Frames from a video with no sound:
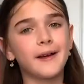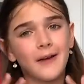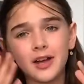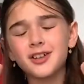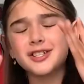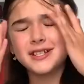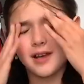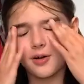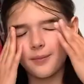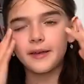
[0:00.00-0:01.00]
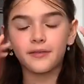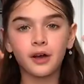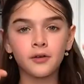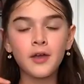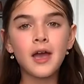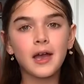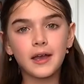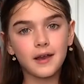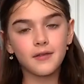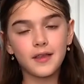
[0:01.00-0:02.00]
If I could just tell myself
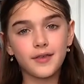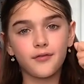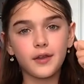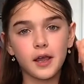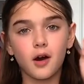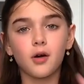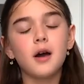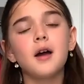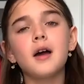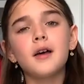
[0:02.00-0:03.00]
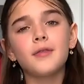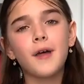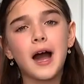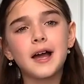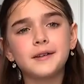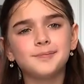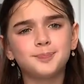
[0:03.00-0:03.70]
in this video that